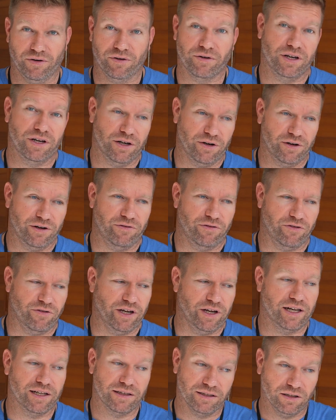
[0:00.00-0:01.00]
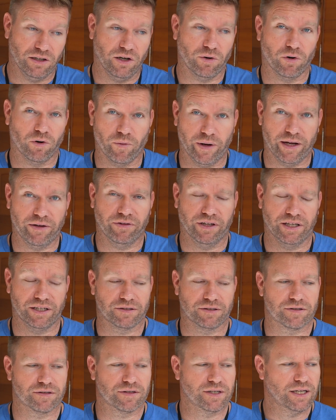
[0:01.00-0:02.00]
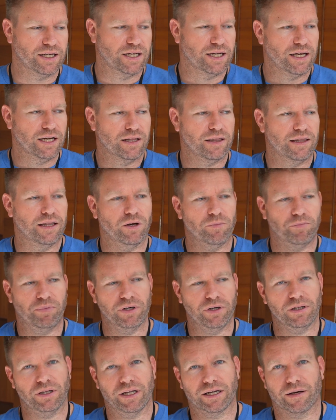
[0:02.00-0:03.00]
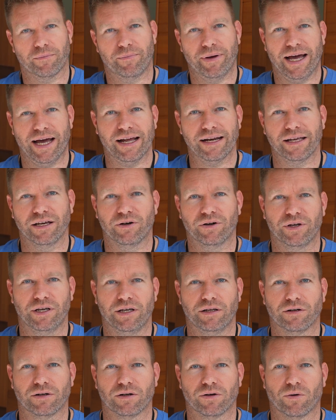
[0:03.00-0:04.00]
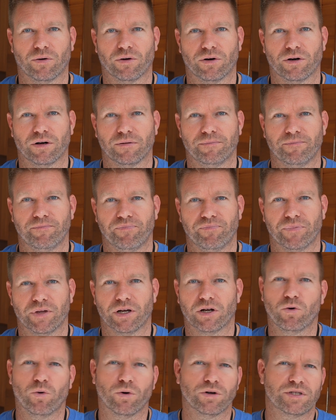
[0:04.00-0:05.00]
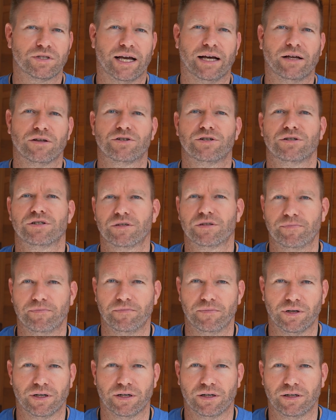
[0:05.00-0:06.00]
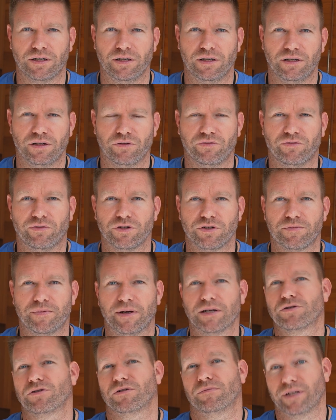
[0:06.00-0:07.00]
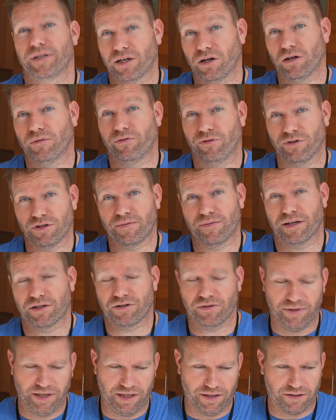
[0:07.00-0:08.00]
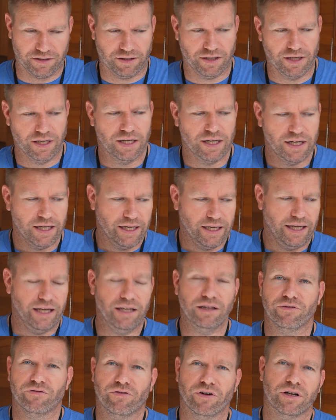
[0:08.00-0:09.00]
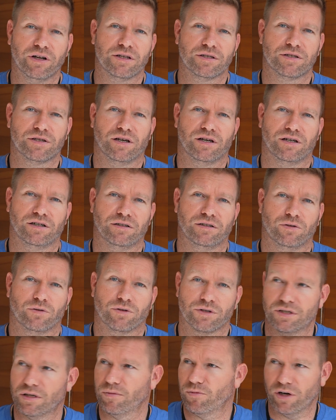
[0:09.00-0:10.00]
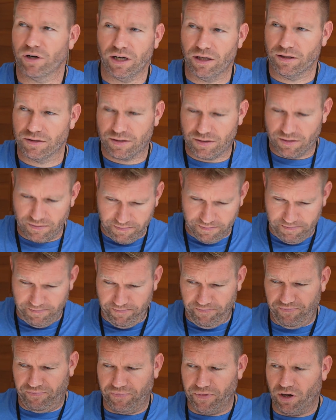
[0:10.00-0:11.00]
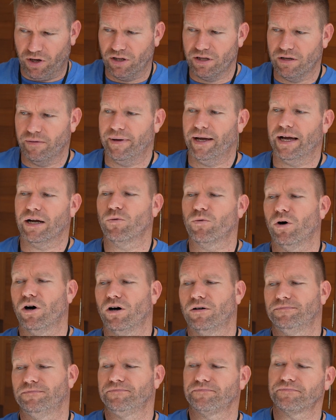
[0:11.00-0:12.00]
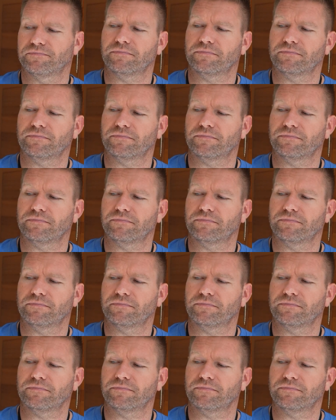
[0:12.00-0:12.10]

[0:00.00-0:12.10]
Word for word: or near infrared in the lower wavelengths, they'll put like a patio heater or a quartz halogen, uh, you know, full spectrum, they call them full spectrum heater in the front of the sauna or somewhere else on the back wall,